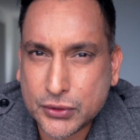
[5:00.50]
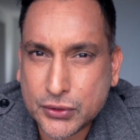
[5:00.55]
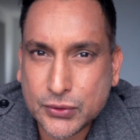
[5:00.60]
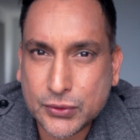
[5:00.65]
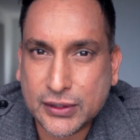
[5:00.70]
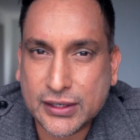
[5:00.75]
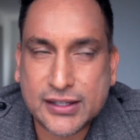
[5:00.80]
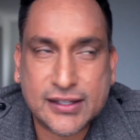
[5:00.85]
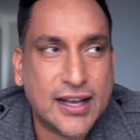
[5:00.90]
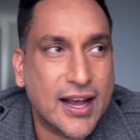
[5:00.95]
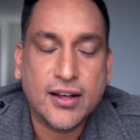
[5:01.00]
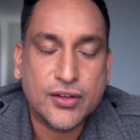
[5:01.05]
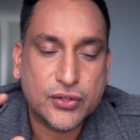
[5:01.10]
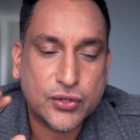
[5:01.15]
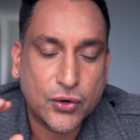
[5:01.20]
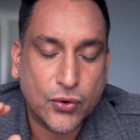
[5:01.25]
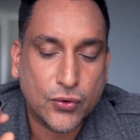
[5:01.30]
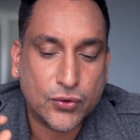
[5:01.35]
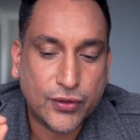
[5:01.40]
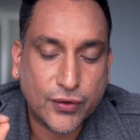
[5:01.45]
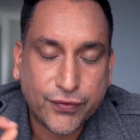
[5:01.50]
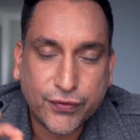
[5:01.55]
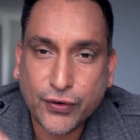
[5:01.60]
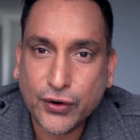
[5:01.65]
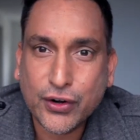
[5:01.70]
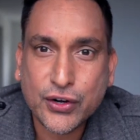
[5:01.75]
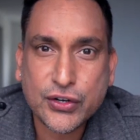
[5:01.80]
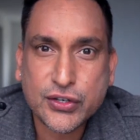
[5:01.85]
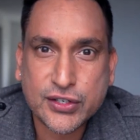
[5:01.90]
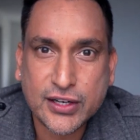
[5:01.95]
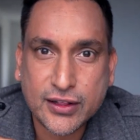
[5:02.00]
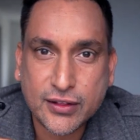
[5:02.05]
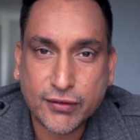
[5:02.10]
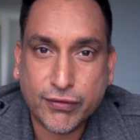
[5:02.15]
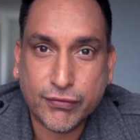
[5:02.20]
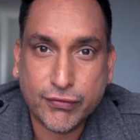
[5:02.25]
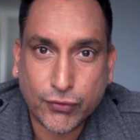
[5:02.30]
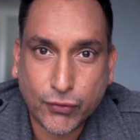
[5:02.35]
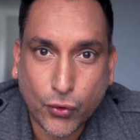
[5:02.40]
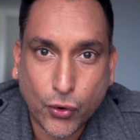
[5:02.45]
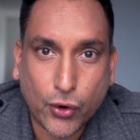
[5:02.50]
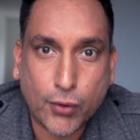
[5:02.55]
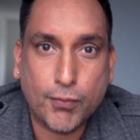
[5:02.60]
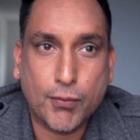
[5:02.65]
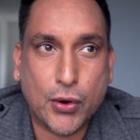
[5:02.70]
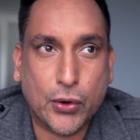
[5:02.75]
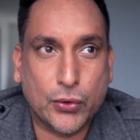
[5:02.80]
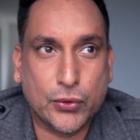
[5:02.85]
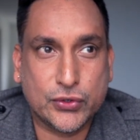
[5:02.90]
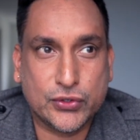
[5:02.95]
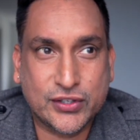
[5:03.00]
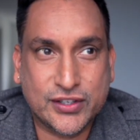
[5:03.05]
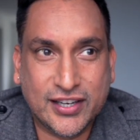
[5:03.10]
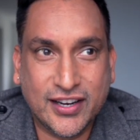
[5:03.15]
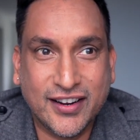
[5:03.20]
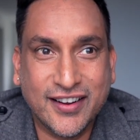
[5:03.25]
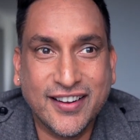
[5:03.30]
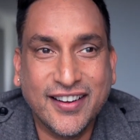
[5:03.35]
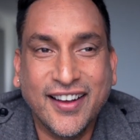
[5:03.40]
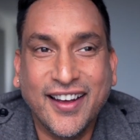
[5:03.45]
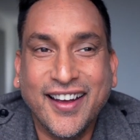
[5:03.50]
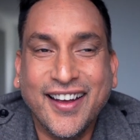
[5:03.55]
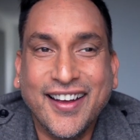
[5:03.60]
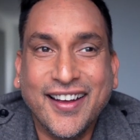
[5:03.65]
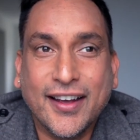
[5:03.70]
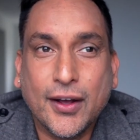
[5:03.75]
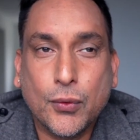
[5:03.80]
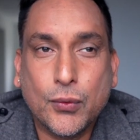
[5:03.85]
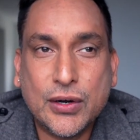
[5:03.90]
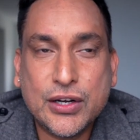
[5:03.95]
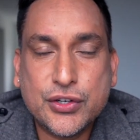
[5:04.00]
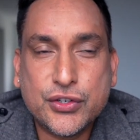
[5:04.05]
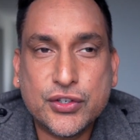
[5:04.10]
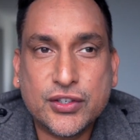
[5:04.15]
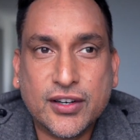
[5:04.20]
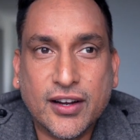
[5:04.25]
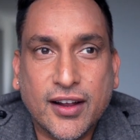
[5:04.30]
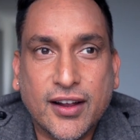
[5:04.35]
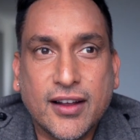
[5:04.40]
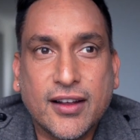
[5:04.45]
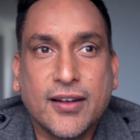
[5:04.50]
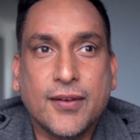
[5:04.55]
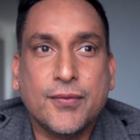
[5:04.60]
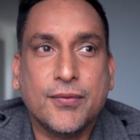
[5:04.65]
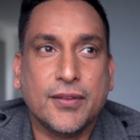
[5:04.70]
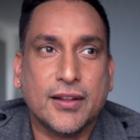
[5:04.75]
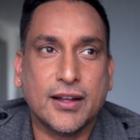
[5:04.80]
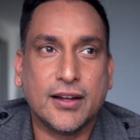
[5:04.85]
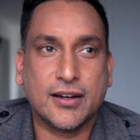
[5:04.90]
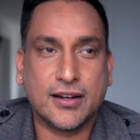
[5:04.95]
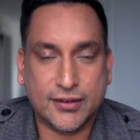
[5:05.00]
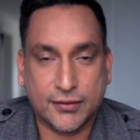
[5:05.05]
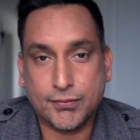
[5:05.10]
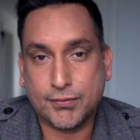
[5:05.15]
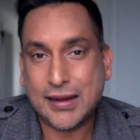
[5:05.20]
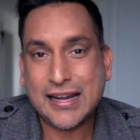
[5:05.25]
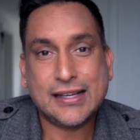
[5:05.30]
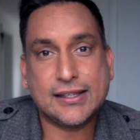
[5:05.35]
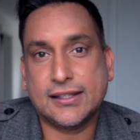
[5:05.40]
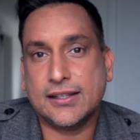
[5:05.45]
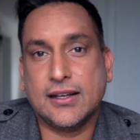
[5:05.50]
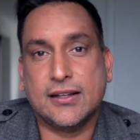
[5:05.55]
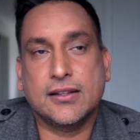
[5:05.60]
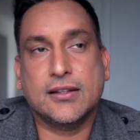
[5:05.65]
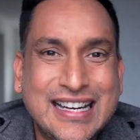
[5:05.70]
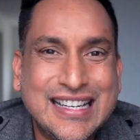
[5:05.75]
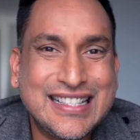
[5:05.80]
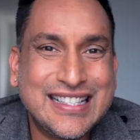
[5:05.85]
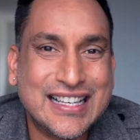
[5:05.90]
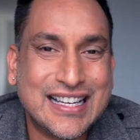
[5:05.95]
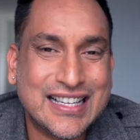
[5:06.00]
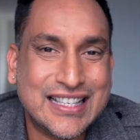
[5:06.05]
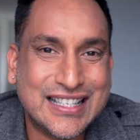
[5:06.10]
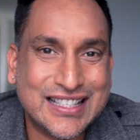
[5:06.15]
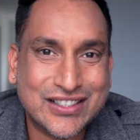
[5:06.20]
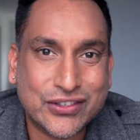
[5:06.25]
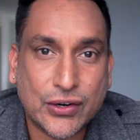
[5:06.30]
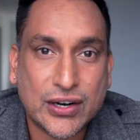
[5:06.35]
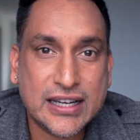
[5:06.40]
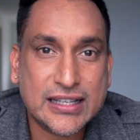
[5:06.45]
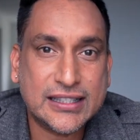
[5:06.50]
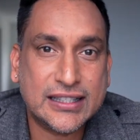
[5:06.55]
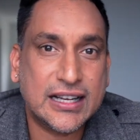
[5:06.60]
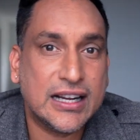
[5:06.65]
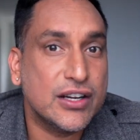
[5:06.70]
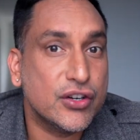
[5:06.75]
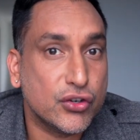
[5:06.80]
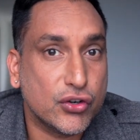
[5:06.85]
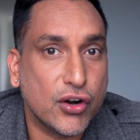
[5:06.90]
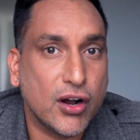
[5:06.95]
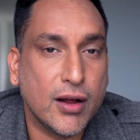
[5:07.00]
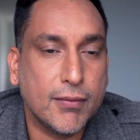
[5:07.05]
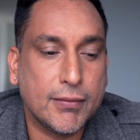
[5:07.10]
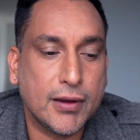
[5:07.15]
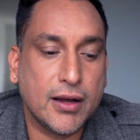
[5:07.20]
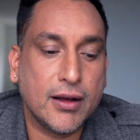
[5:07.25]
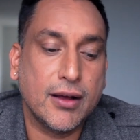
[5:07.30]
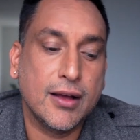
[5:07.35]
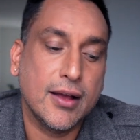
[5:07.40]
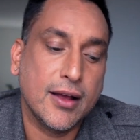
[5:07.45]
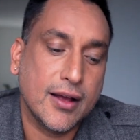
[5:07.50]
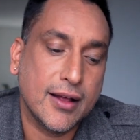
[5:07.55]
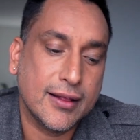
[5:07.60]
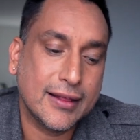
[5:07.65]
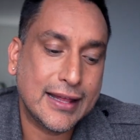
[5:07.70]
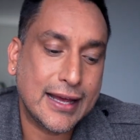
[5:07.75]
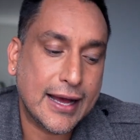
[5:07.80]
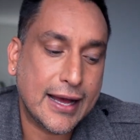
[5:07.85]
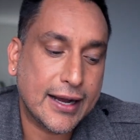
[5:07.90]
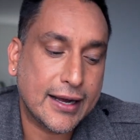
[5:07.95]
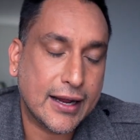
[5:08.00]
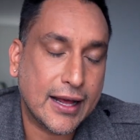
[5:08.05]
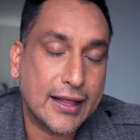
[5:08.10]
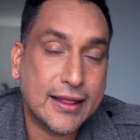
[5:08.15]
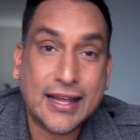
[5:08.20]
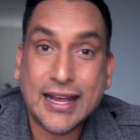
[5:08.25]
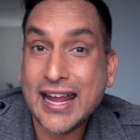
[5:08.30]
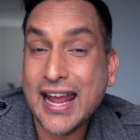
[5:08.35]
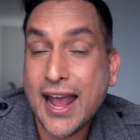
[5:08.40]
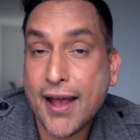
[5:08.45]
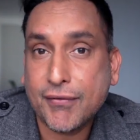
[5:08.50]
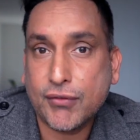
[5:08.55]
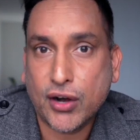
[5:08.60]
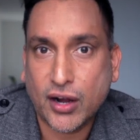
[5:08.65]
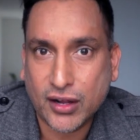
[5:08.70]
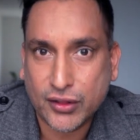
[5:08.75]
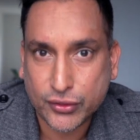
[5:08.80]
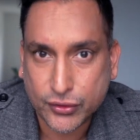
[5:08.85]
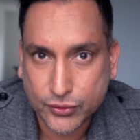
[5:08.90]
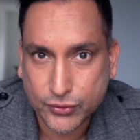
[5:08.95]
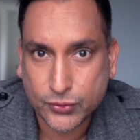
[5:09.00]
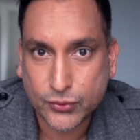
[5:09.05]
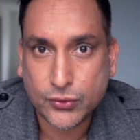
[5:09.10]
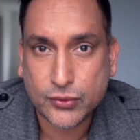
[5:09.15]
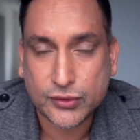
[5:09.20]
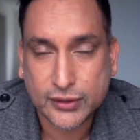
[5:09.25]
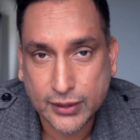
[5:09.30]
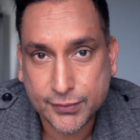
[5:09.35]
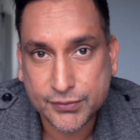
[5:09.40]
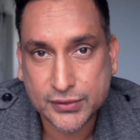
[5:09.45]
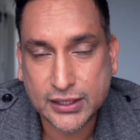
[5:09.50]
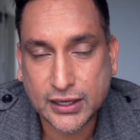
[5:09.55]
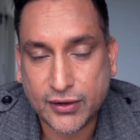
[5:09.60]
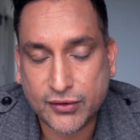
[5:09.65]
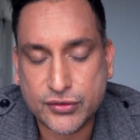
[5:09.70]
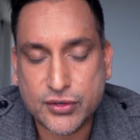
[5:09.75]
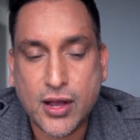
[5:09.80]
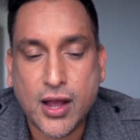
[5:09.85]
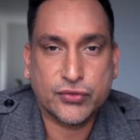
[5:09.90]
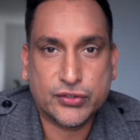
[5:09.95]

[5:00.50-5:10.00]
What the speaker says: do this? So the first and the foremost, which makes sense, is stress and trauma that they have gone through themselves.